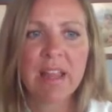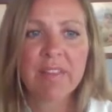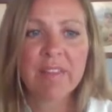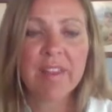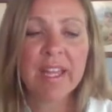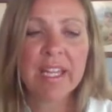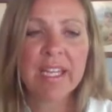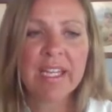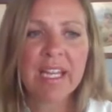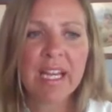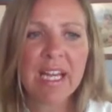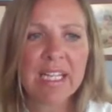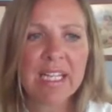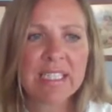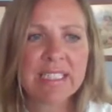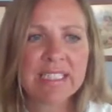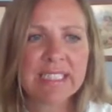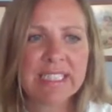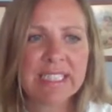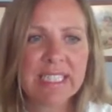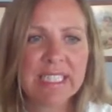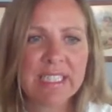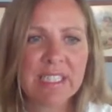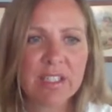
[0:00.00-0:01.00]
Then a
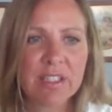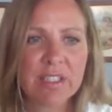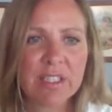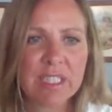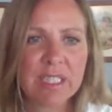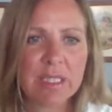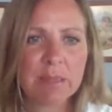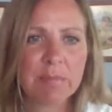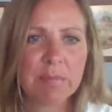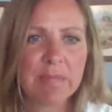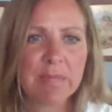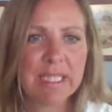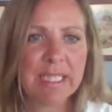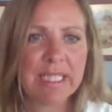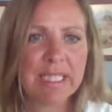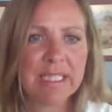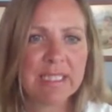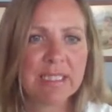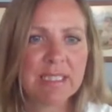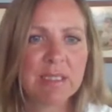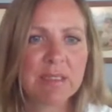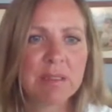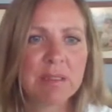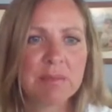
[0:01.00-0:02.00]
DNR
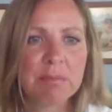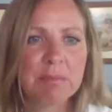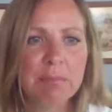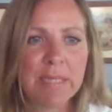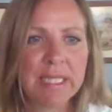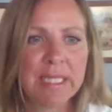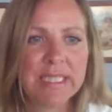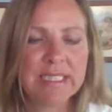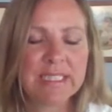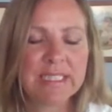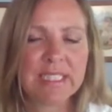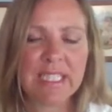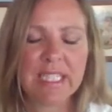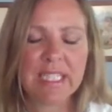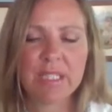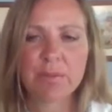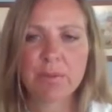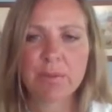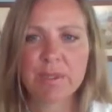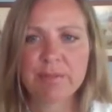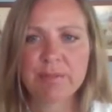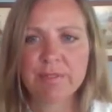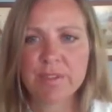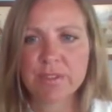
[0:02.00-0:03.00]
committee meets and
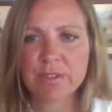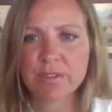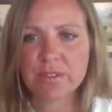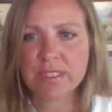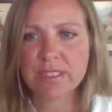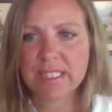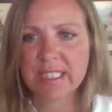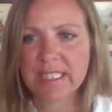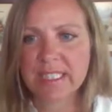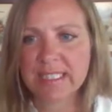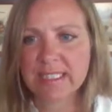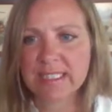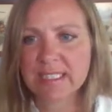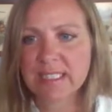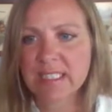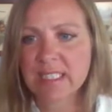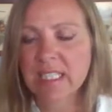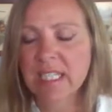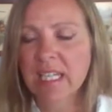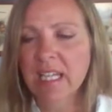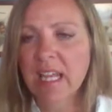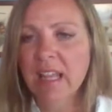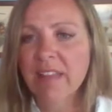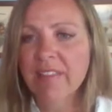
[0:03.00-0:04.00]
reviews these.
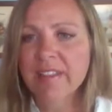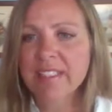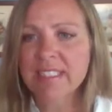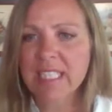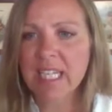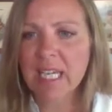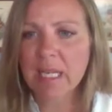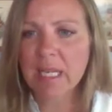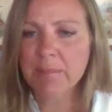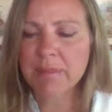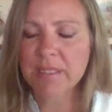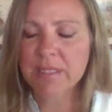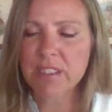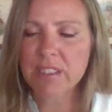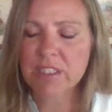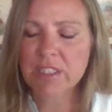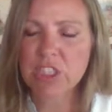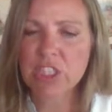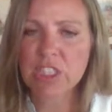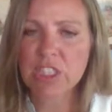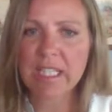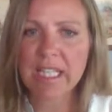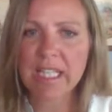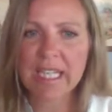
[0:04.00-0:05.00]
This happened on
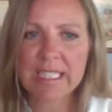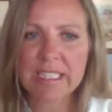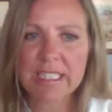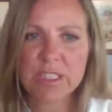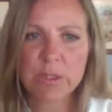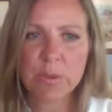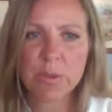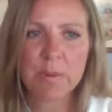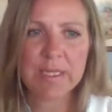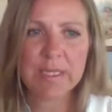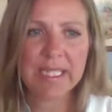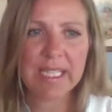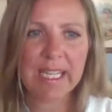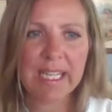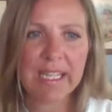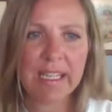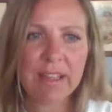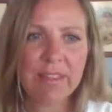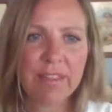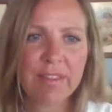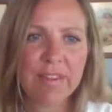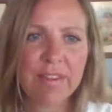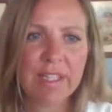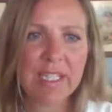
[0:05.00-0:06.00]
July
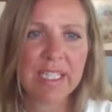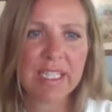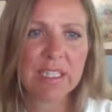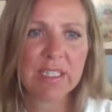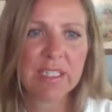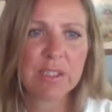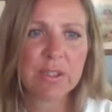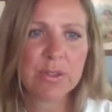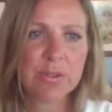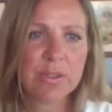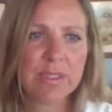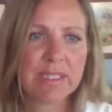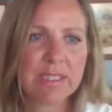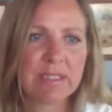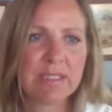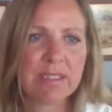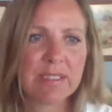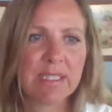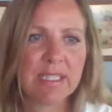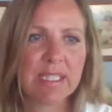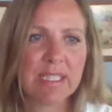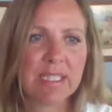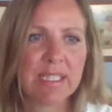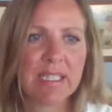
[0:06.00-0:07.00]
28th and included
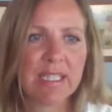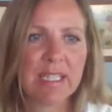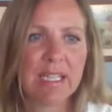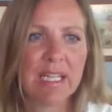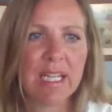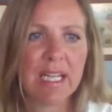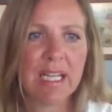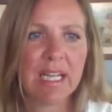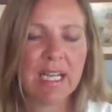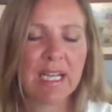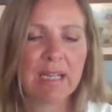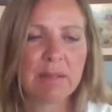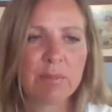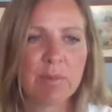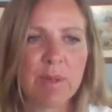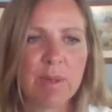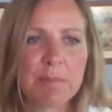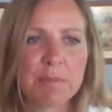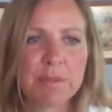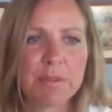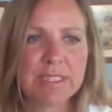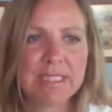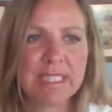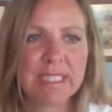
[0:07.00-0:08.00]
uh,
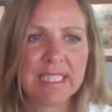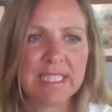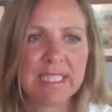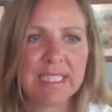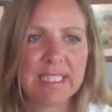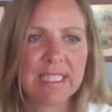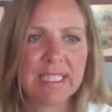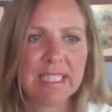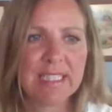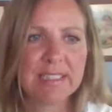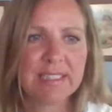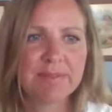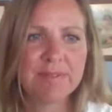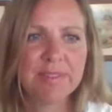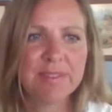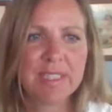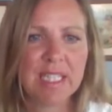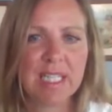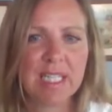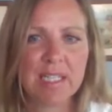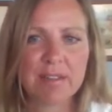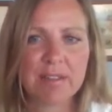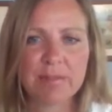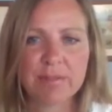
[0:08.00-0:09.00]
representatives
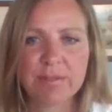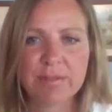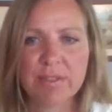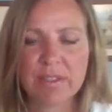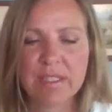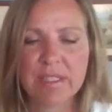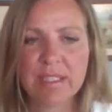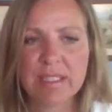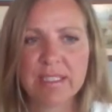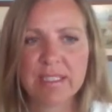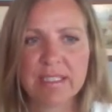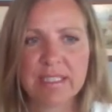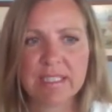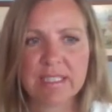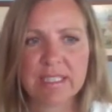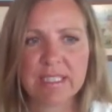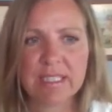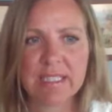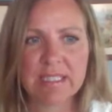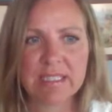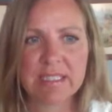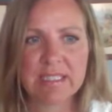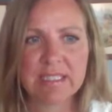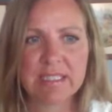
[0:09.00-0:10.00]
of
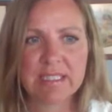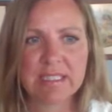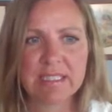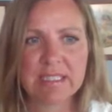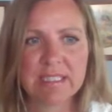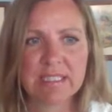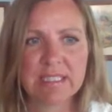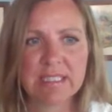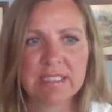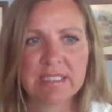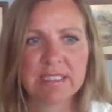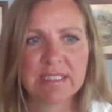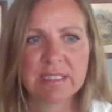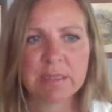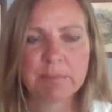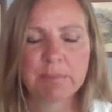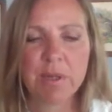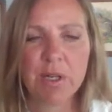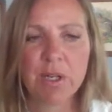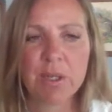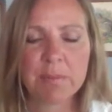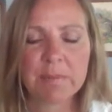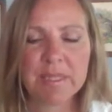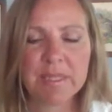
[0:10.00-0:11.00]
the
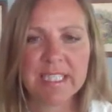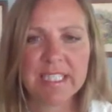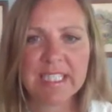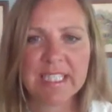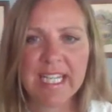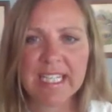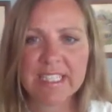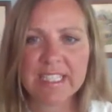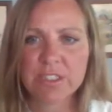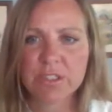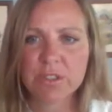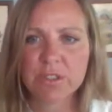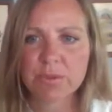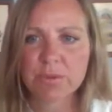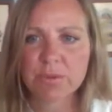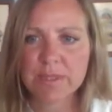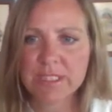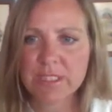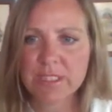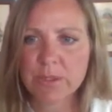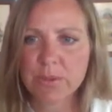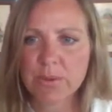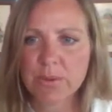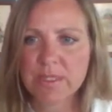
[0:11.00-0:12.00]
Department of Natural
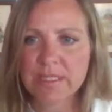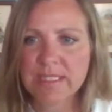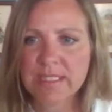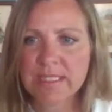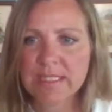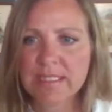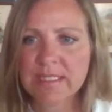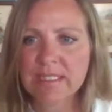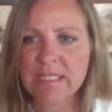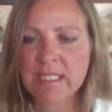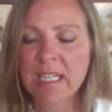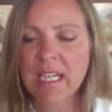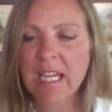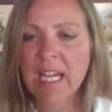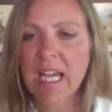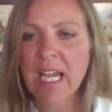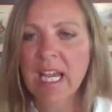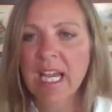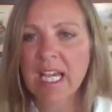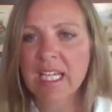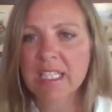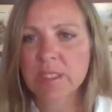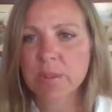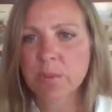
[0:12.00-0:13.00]
Resources,
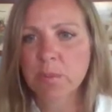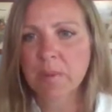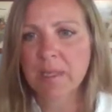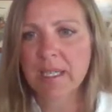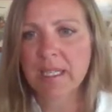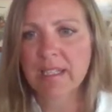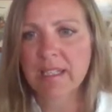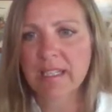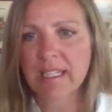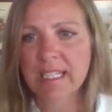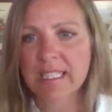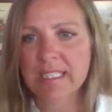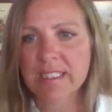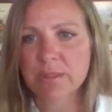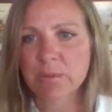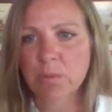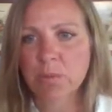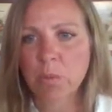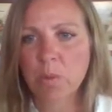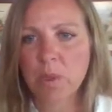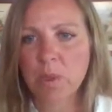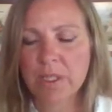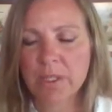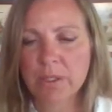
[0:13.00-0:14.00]
as well as
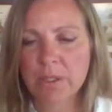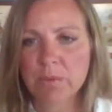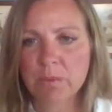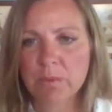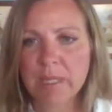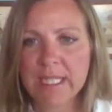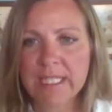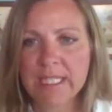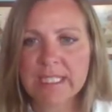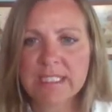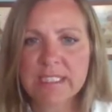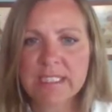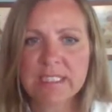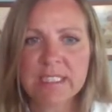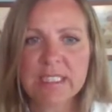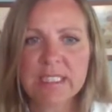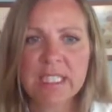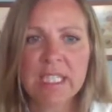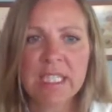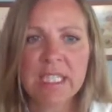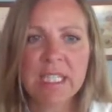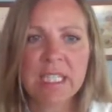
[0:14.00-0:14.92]
Water Rights,